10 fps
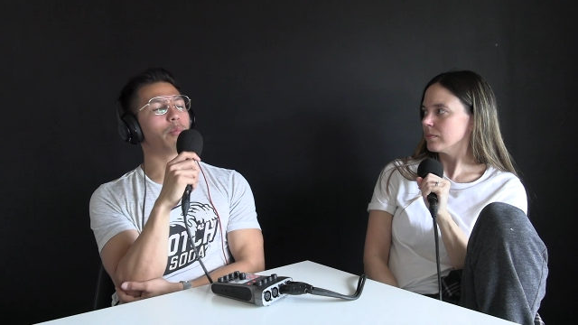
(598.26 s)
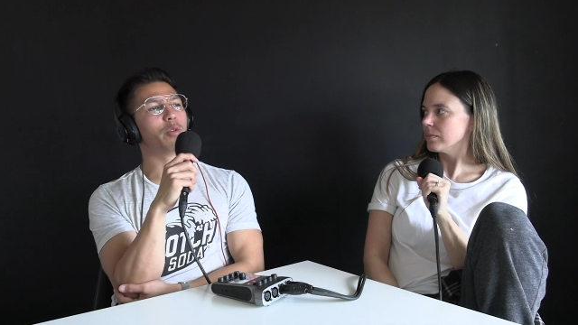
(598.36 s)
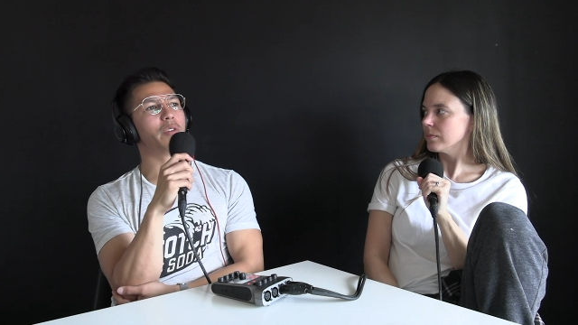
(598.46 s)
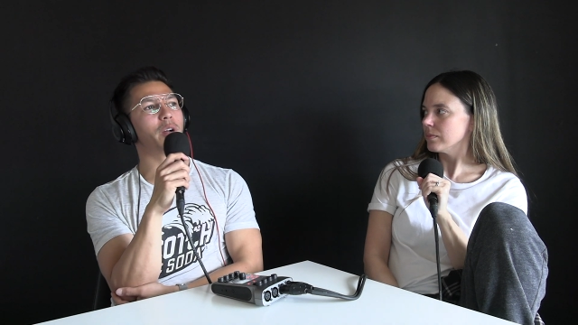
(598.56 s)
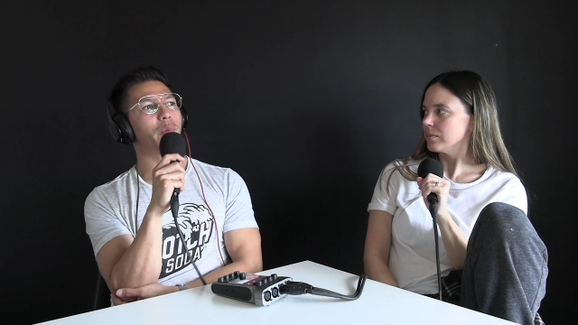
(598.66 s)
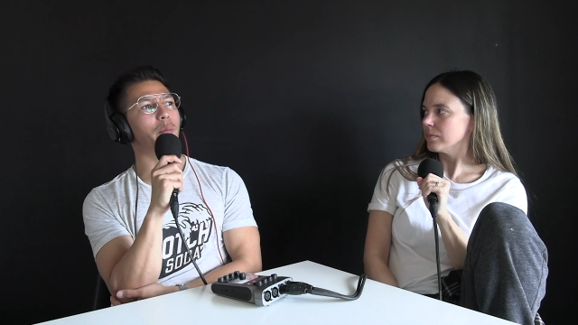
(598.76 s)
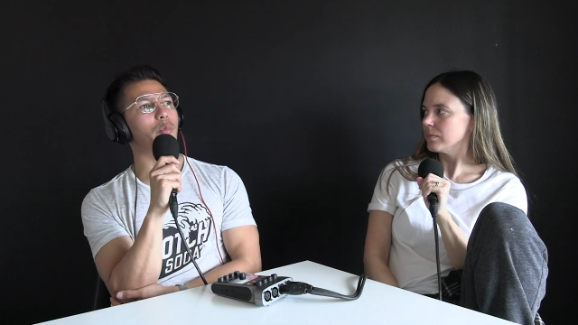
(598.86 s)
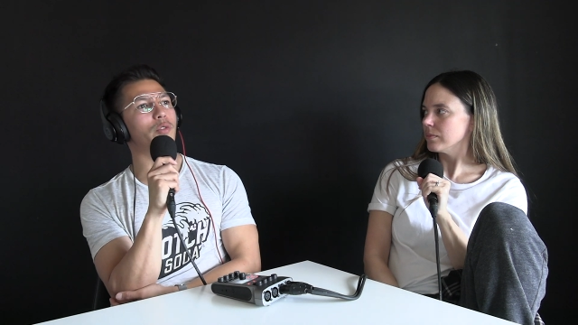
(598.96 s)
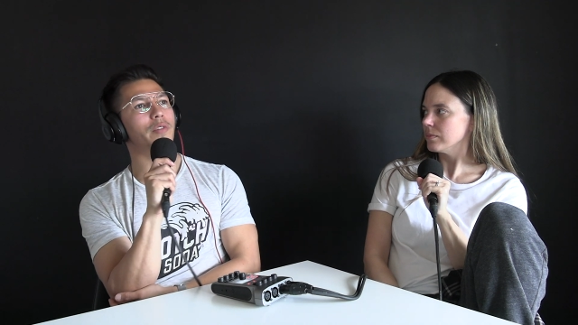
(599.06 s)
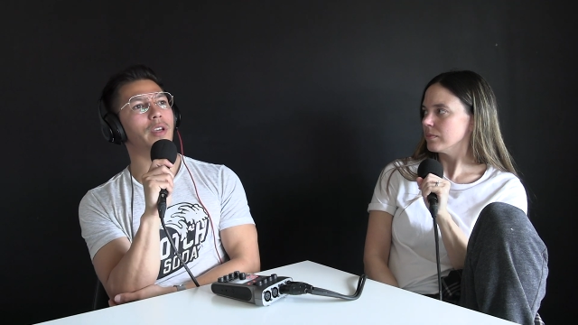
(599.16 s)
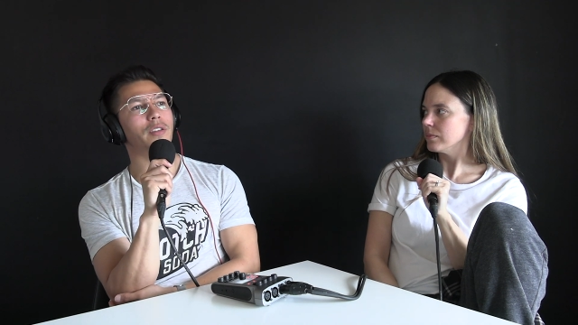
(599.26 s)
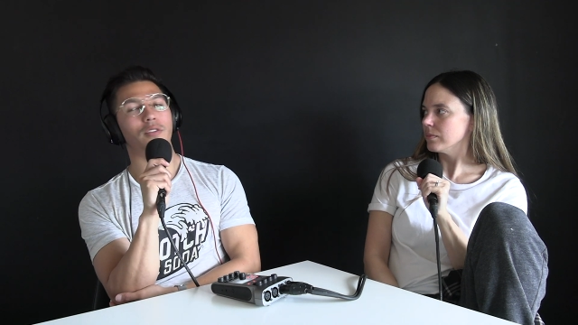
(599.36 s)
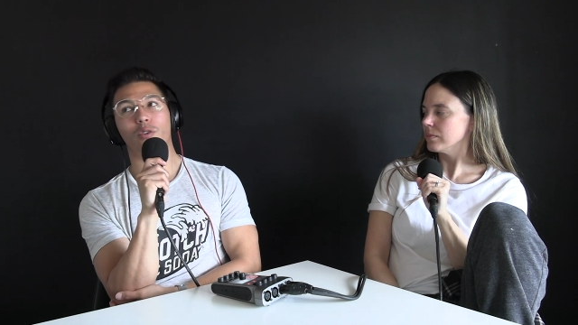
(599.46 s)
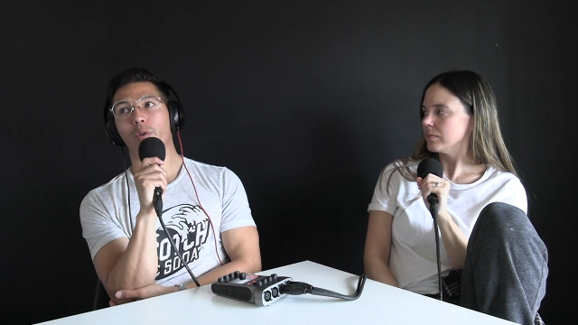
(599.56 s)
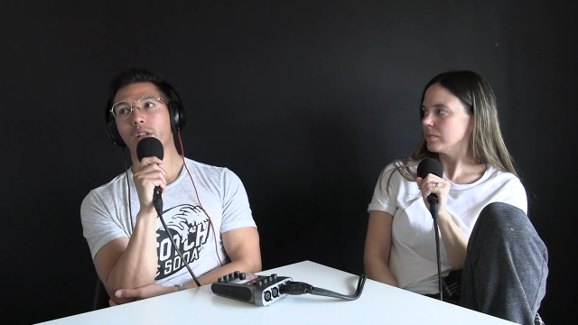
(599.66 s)
Speaker 1: moving up our move date
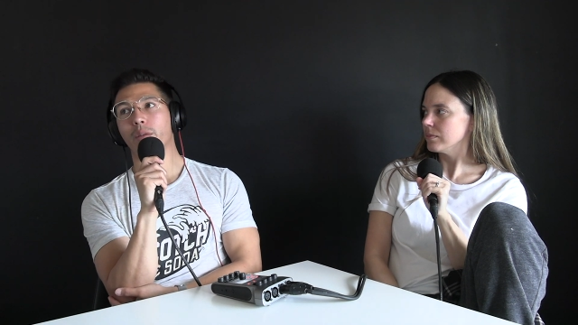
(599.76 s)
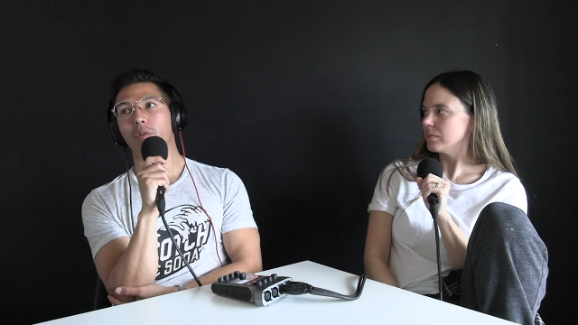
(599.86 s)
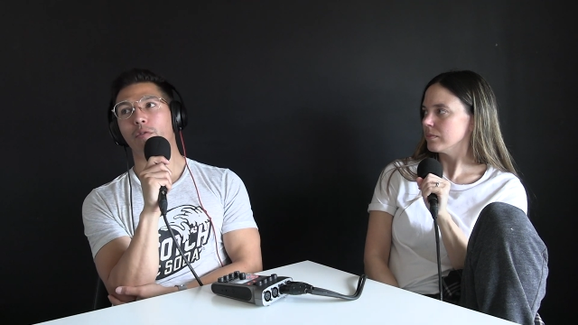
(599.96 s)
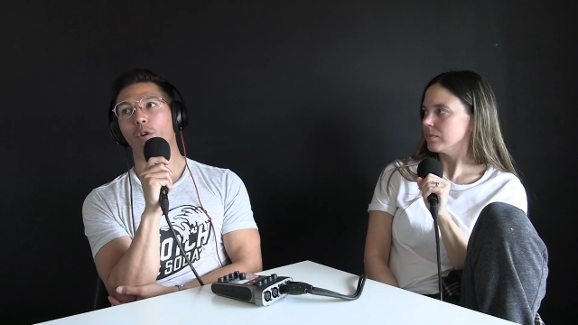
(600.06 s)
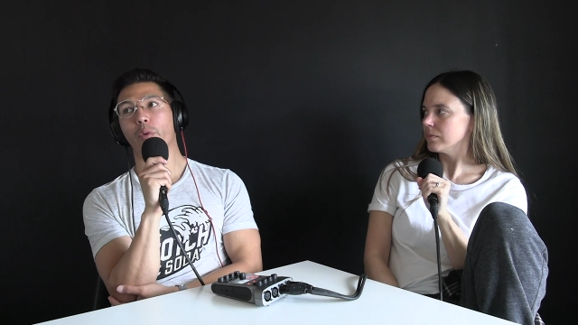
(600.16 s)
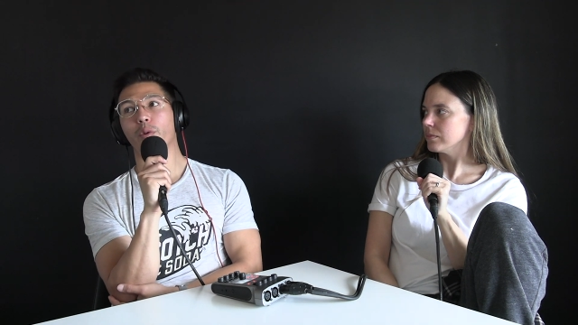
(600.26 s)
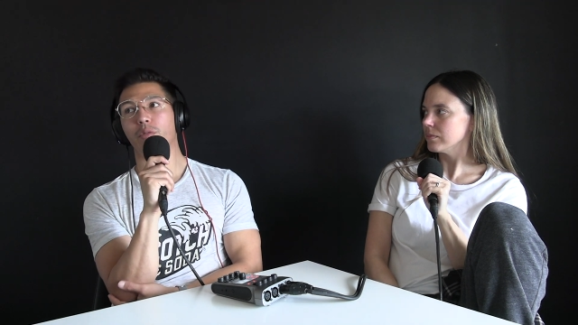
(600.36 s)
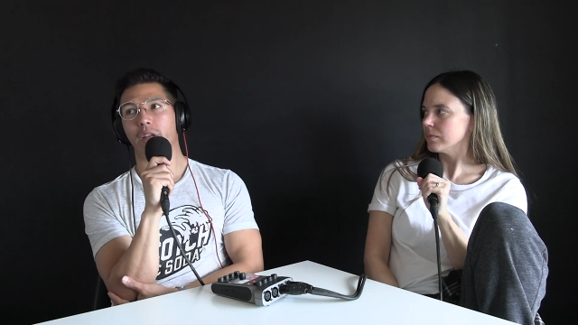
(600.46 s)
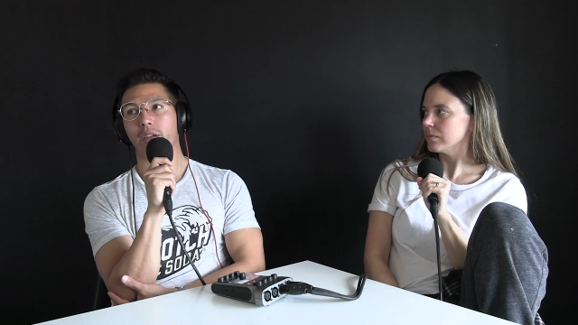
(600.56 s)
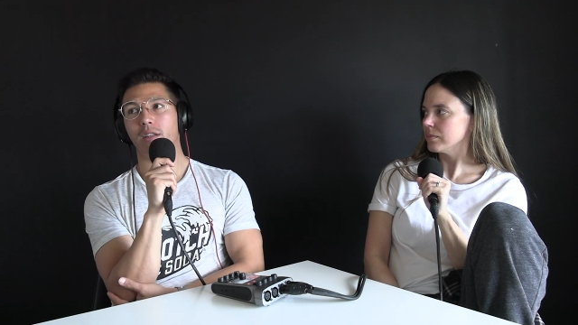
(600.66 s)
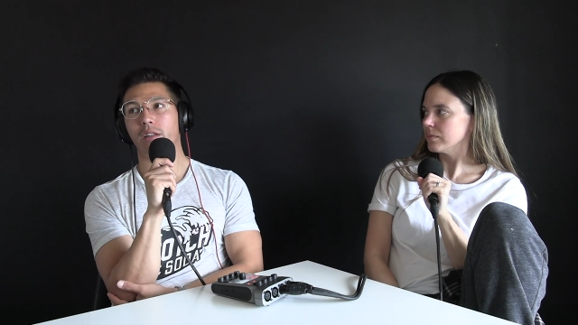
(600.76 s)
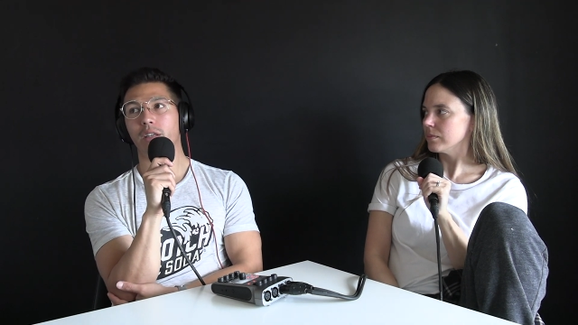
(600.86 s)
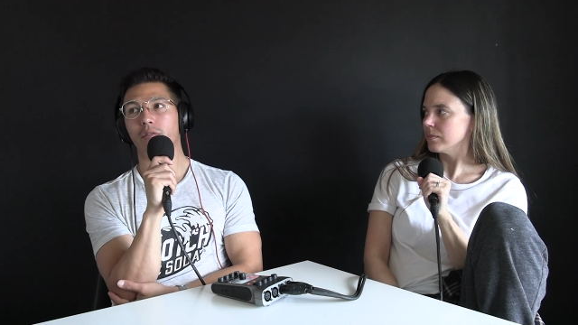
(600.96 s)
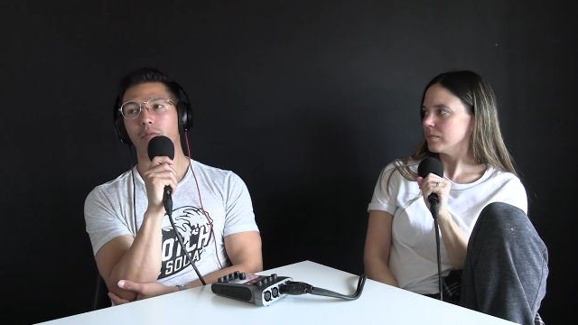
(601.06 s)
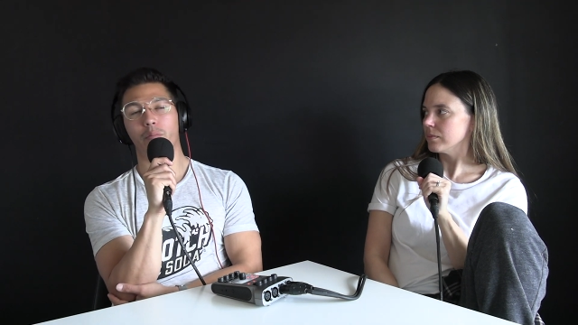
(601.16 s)
so quick. Like before, we were planning to
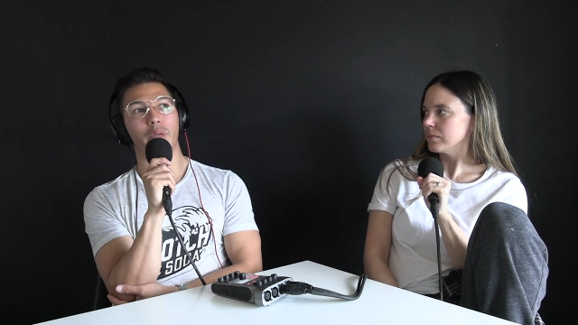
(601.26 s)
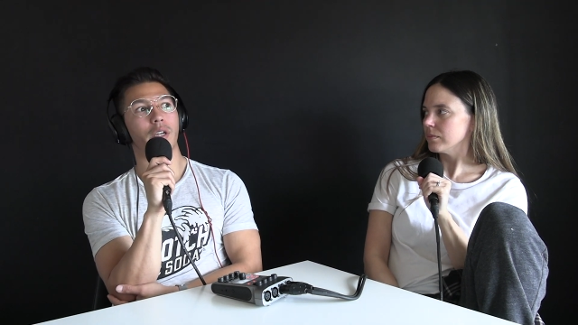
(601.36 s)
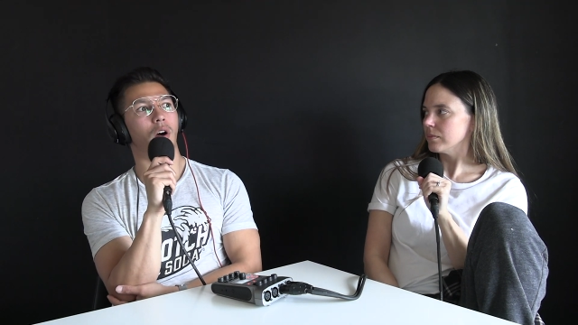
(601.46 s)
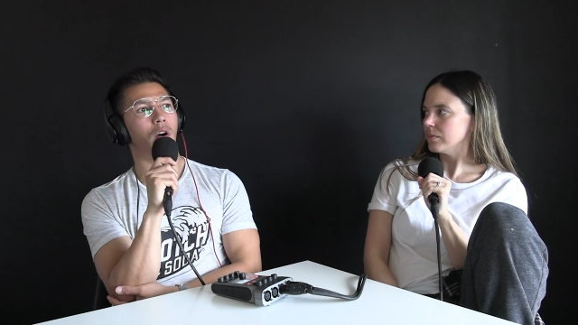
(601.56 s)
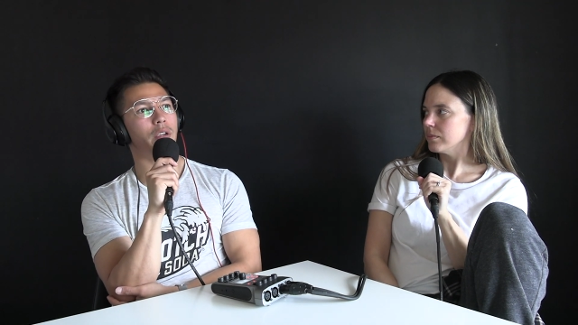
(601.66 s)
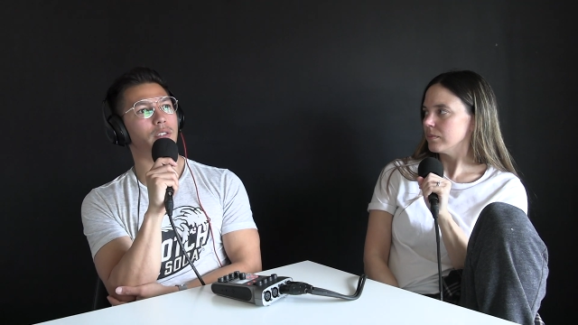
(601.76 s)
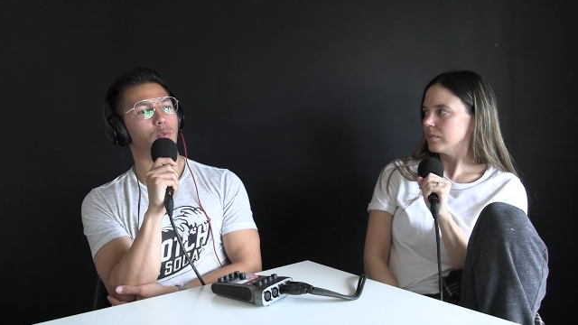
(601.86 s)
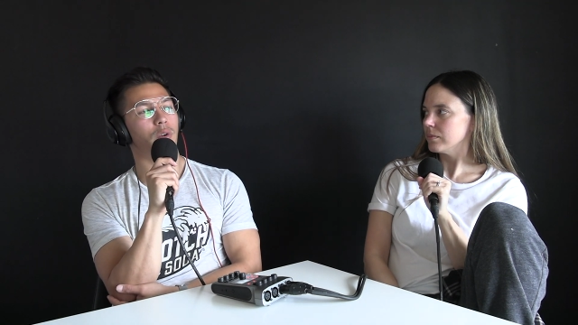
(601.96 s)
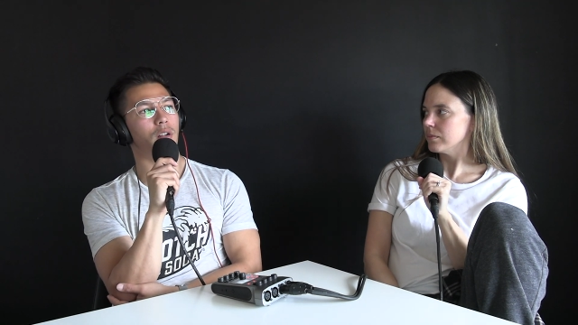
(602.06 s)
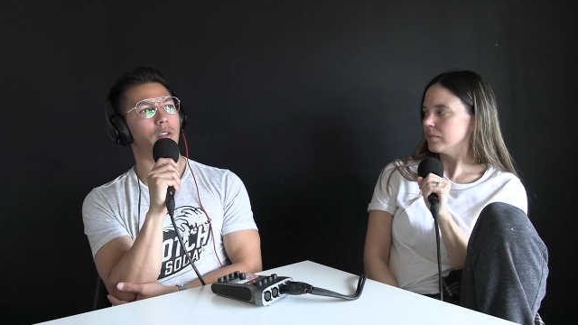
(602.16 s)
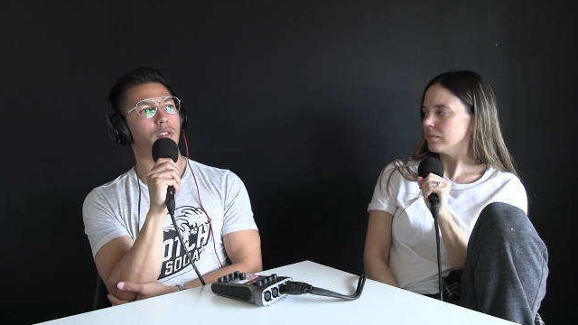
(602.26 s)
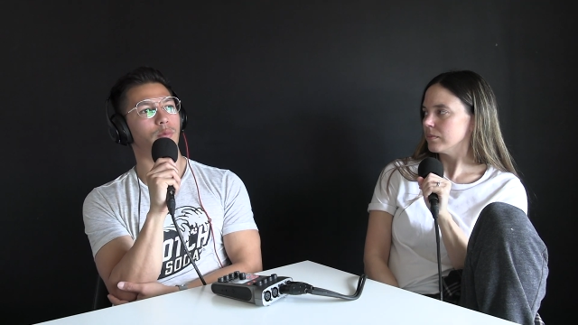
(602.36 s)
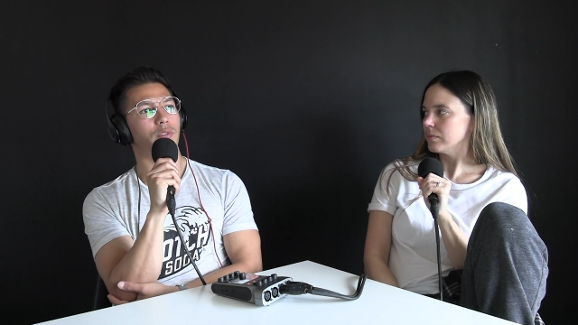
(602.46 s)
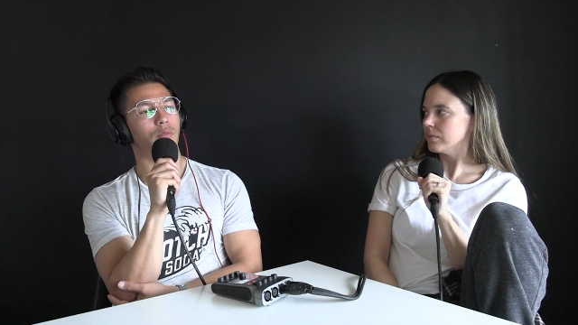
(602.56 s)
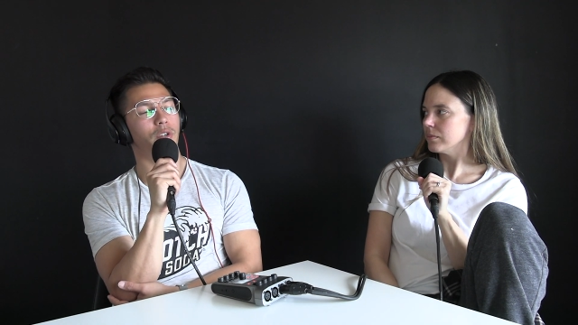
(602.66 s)
leave mid-August when our lease
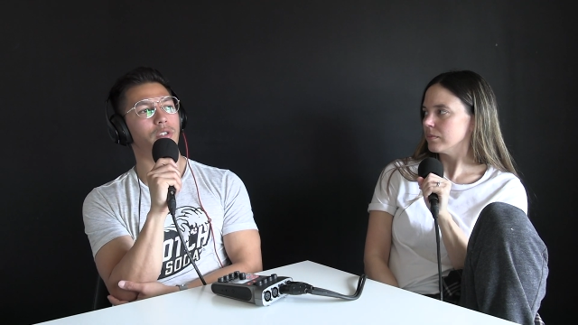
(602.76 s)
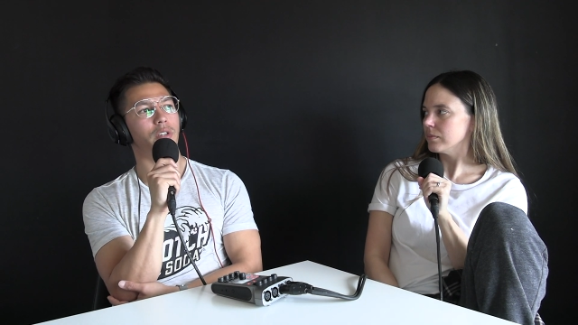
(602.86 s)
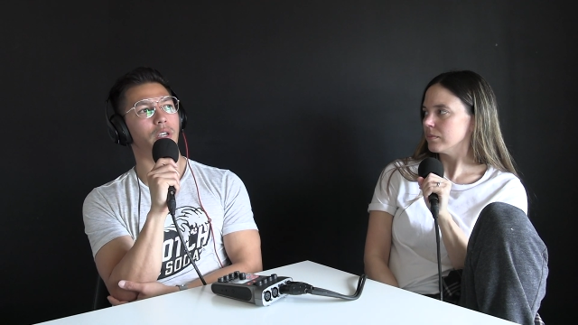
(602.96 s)
was originally